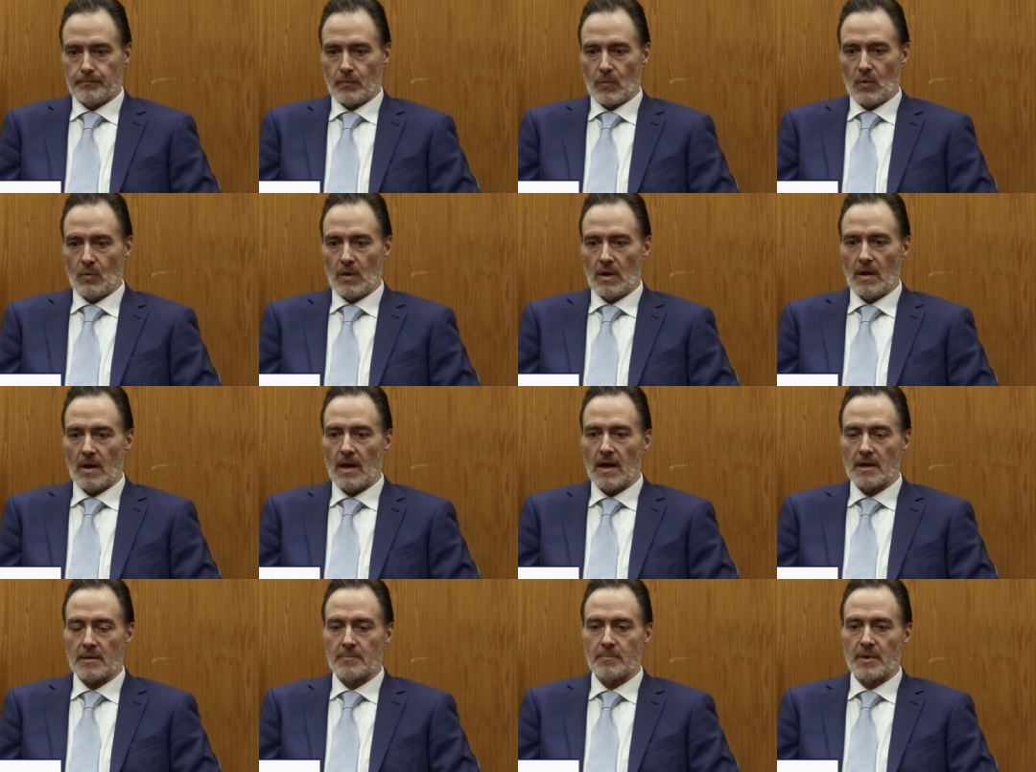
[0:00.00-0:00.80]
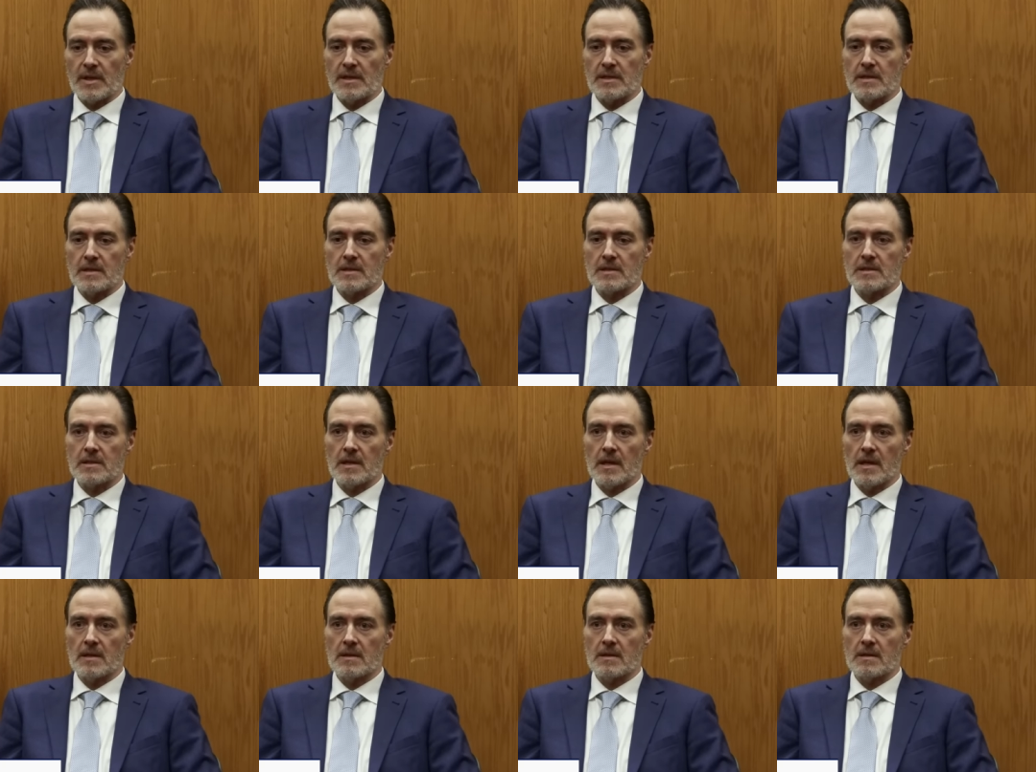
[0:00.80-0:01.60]
Well, heartbeat is
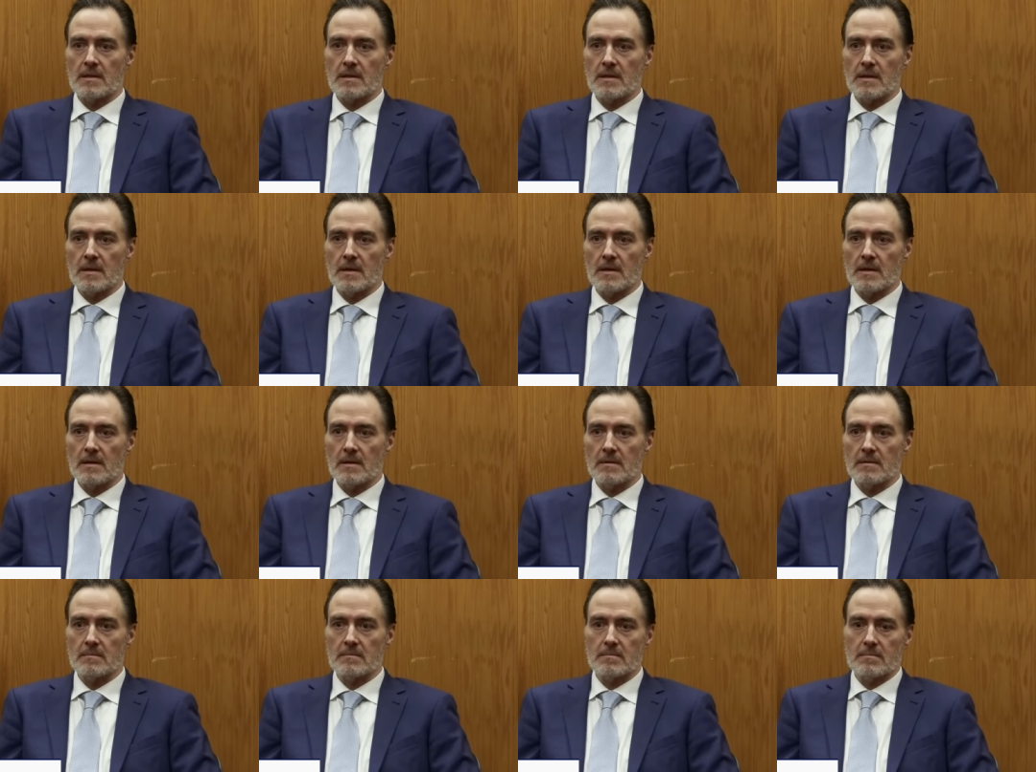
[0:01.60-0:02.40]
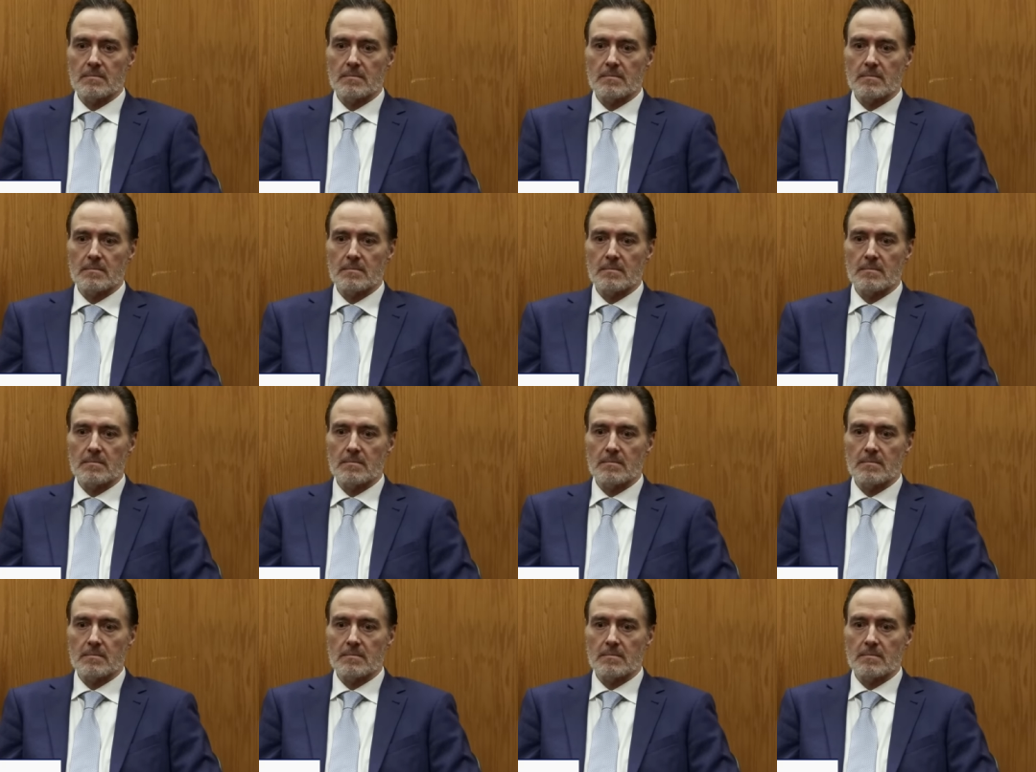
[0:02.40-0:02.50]
getting. Uh,